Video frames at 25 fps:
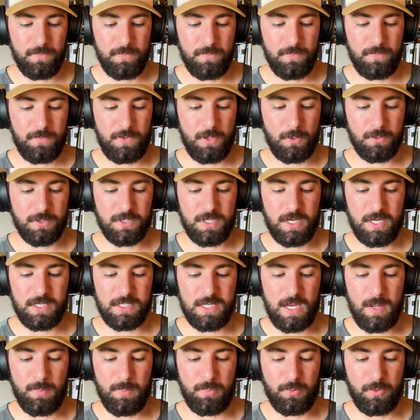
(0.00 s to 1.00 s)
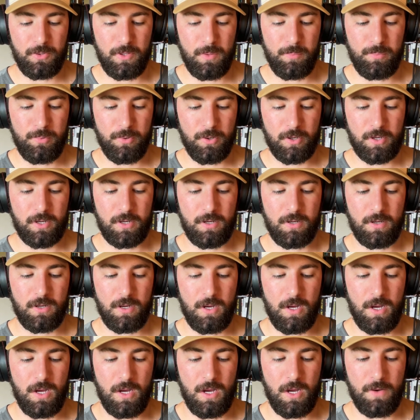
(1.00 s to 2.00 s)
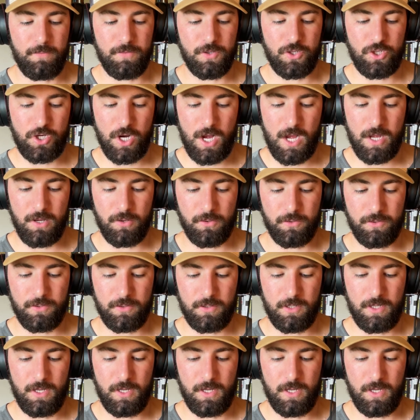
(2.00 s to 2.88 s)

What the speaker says: There was an example in the book of a child,